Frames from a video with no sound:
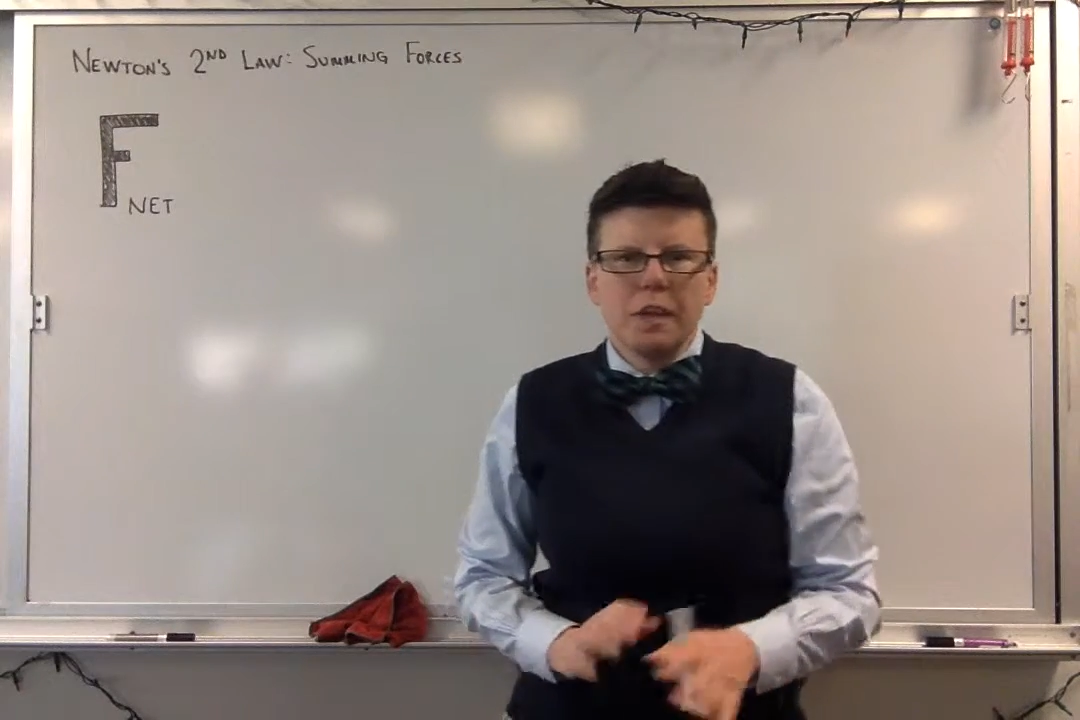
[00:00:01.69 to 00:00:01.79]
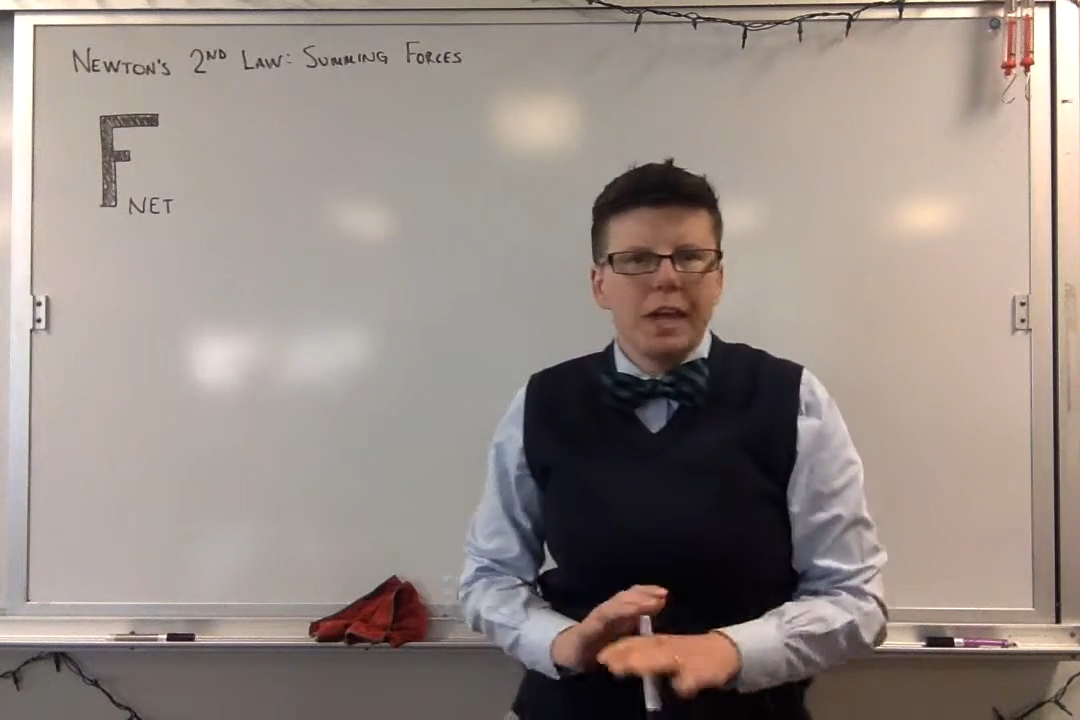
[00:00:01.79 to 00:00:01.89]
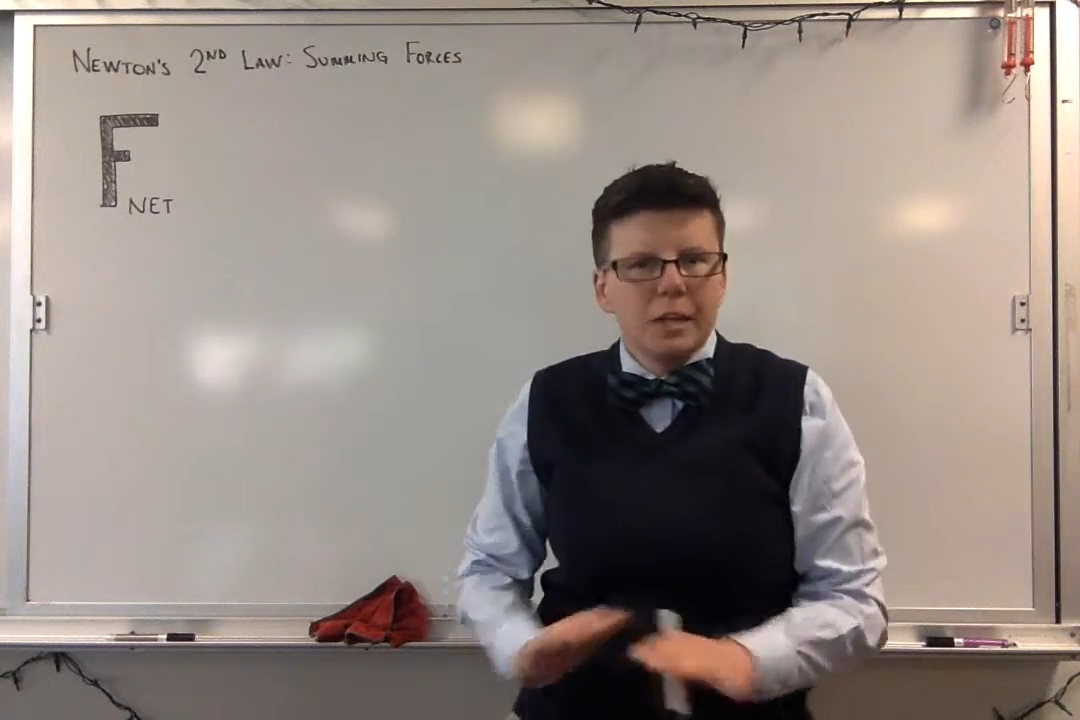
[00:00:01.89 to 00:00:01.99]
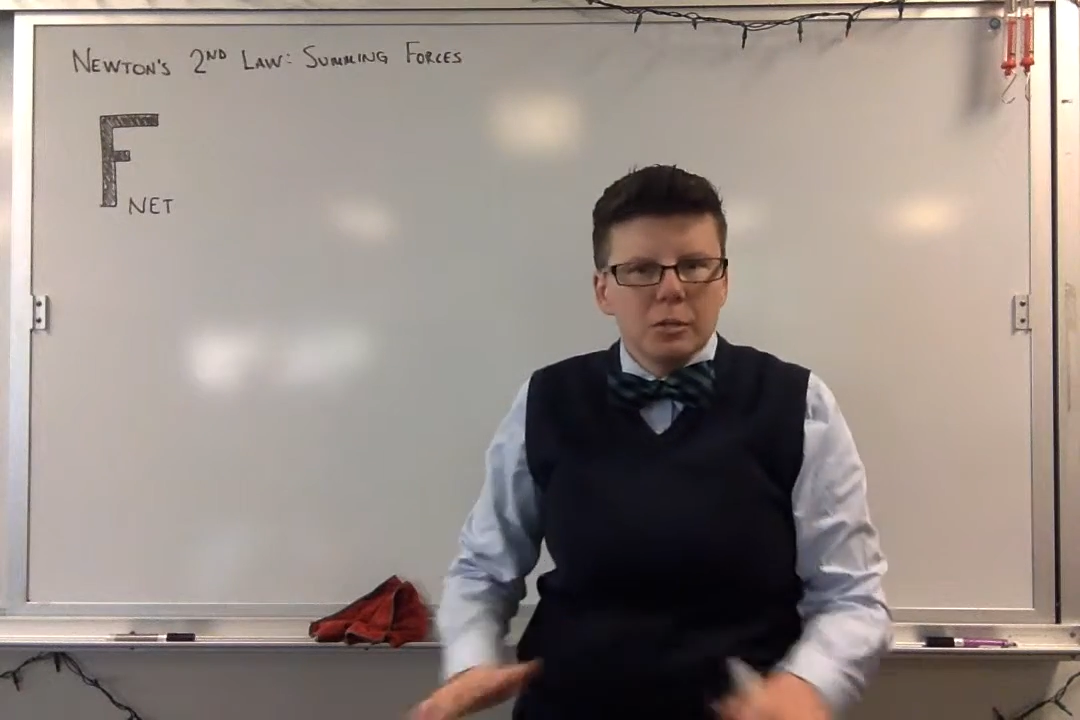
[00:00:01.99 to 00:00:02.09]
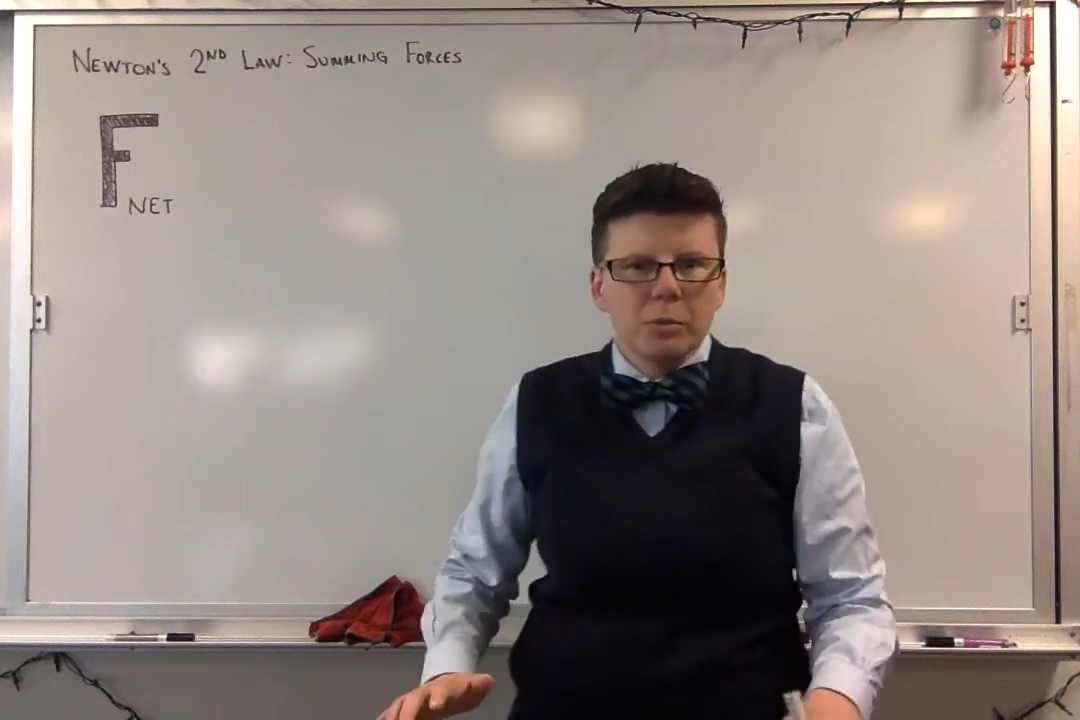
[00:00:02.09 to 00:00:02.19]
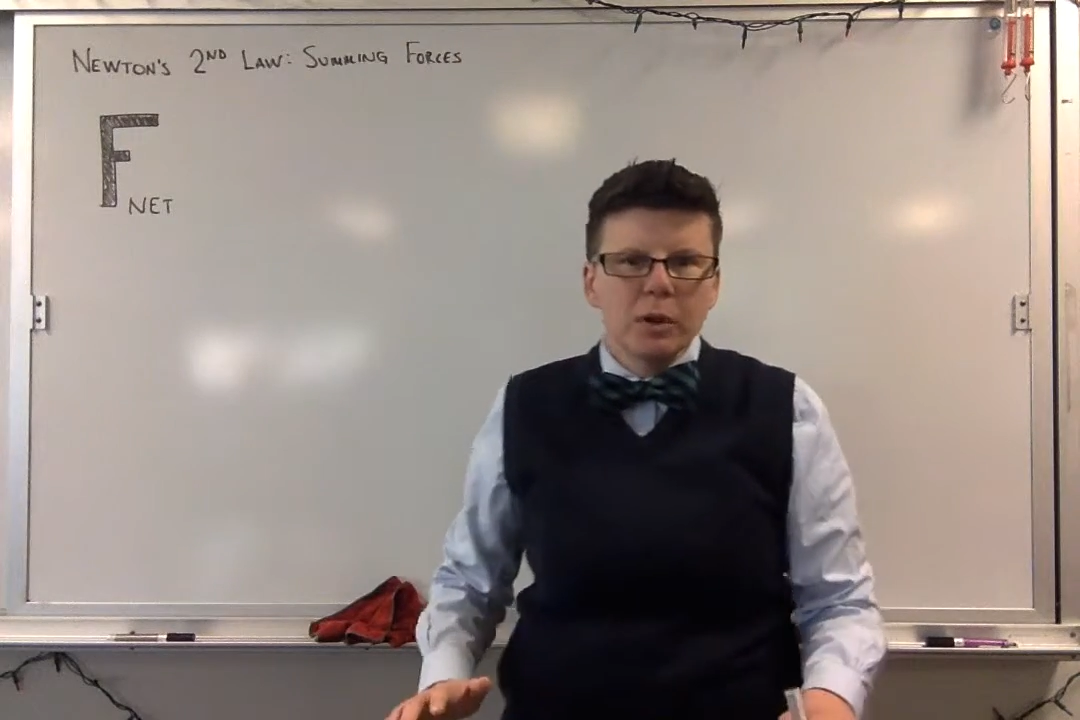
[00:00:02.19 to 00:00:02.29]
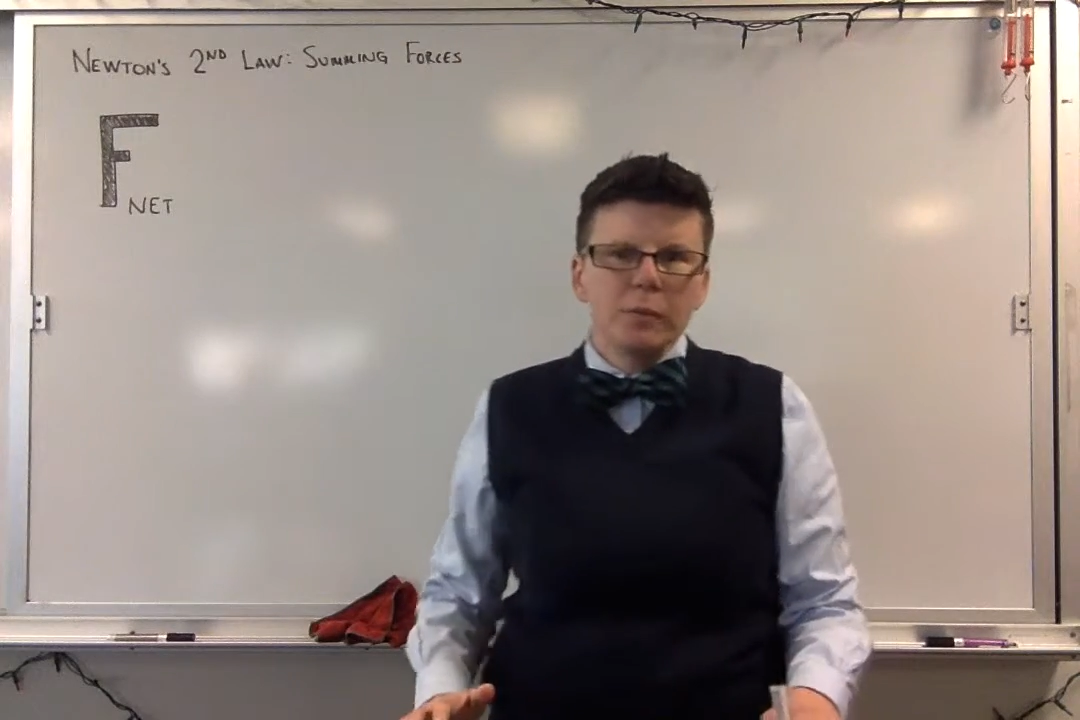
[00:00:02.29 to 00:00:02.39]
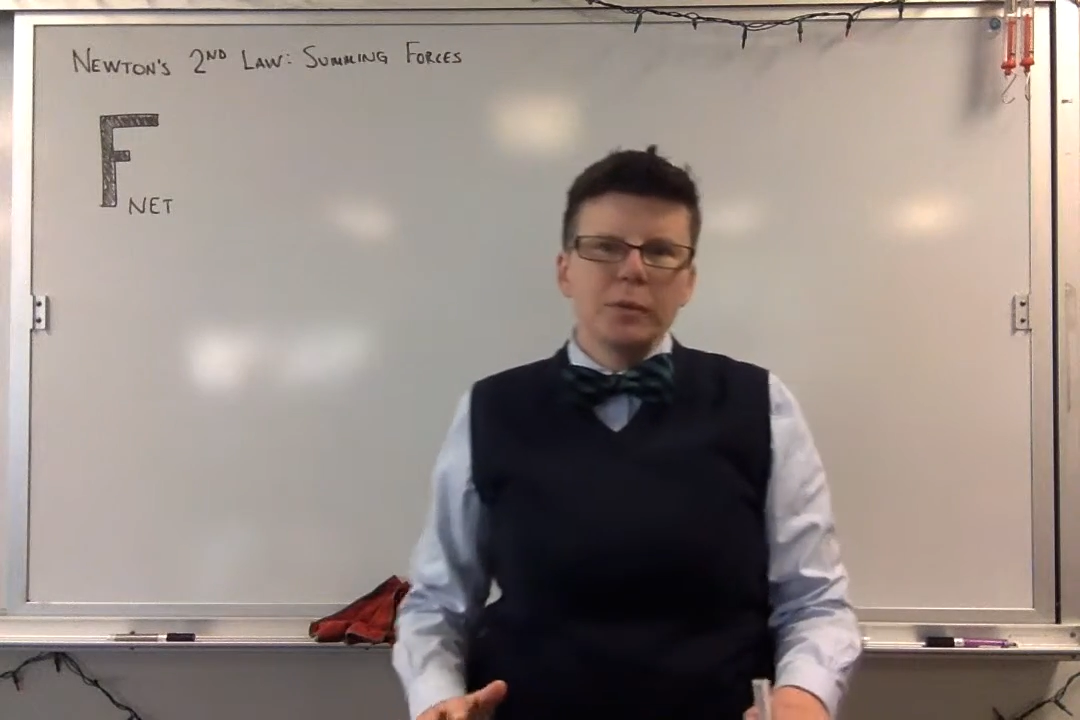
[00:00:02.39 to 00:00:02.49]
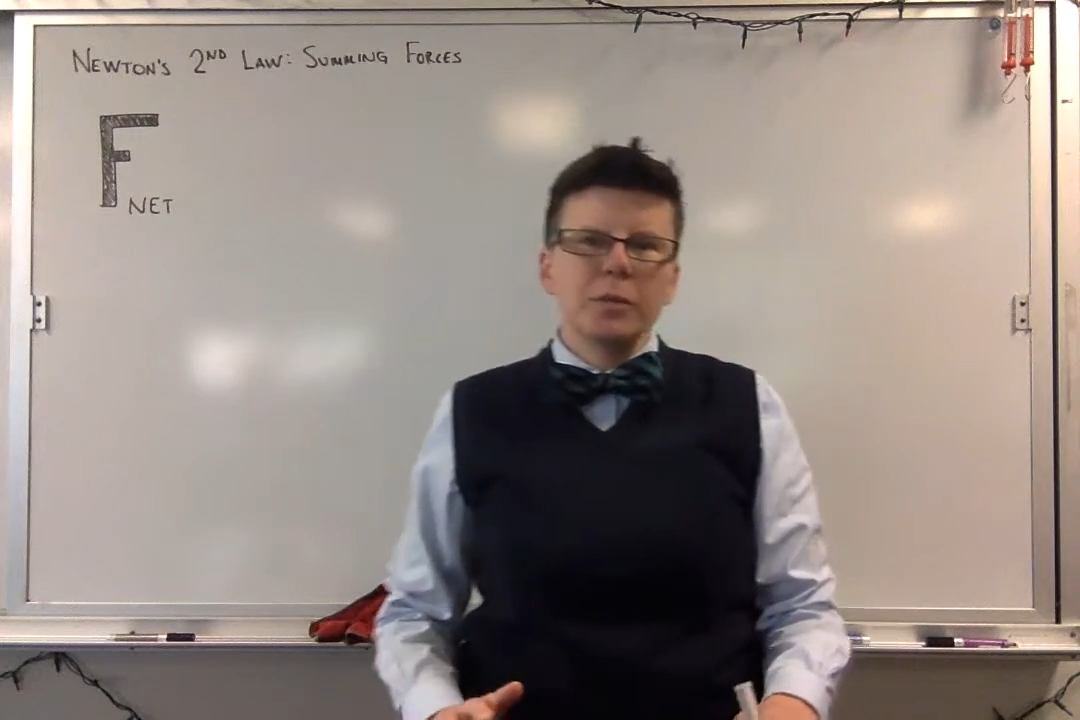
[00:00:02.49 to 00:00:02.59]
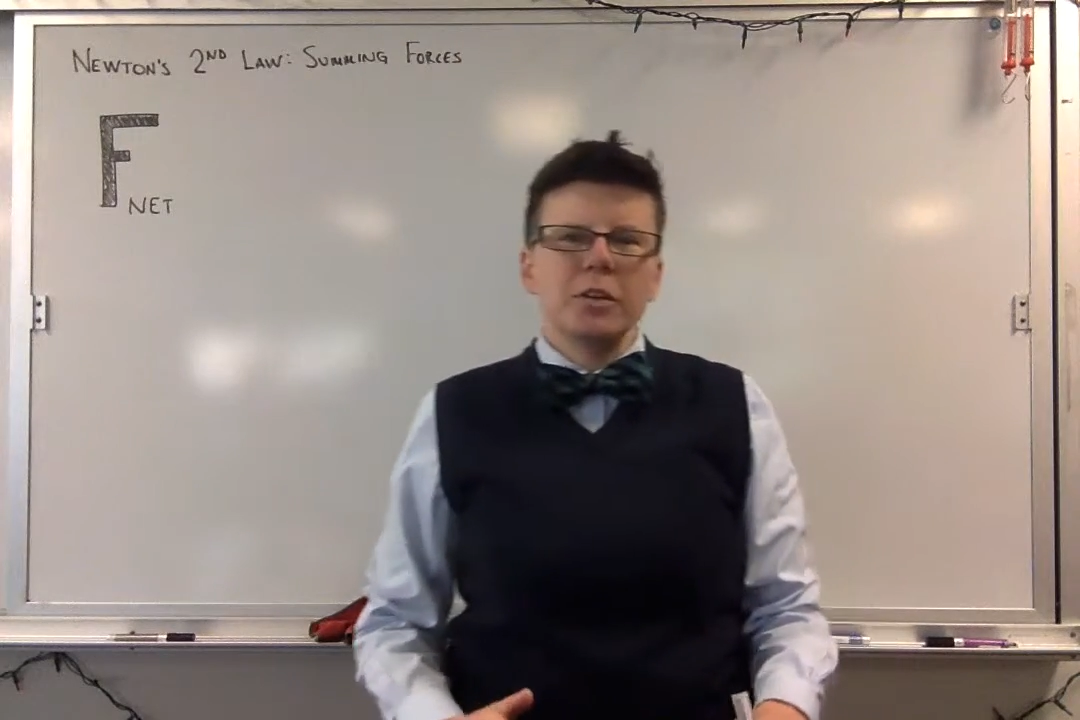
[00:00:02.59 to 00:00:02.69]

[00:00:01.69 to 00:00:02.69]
any problem